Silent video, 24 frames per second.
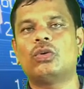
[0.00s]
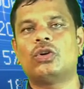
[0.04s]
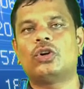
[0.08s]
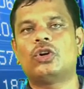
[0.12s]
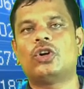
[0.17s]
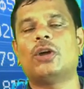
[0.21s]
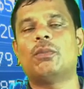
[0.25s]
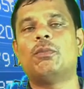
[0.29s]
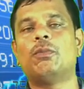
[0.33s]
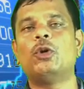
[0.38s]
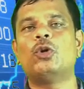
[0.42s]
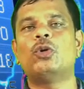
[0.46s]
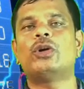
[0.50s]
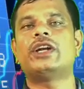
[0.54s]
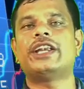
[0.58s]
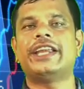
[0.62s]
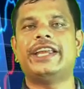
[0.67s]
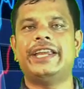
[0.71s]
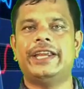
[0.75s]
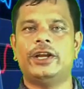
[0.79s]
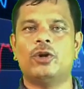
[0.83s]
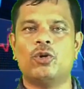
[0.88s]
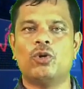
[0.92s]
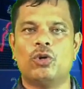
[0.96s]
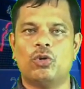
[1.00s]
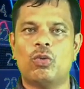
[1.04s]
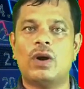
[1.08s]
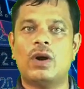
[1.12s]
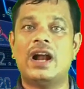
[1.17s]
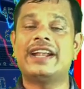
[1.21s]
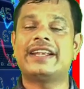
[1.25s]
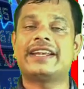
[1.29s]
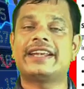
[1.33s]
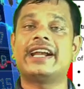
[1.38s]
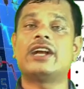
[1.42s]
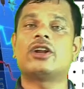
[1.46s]
WTO,
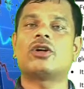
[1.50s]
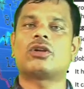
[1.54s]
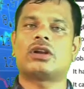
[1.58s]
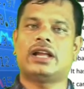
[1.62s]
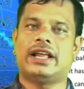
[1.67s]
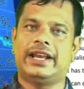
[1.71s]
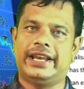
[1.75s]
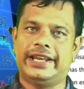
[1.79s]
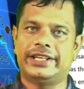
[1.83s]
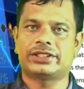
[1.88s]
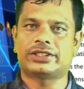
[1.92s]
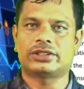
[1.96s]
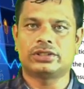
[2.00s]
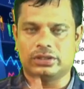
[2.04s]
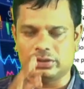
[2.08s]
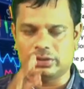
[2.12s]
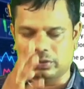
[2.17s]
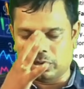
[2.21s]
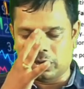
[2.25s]
World Trade Organization.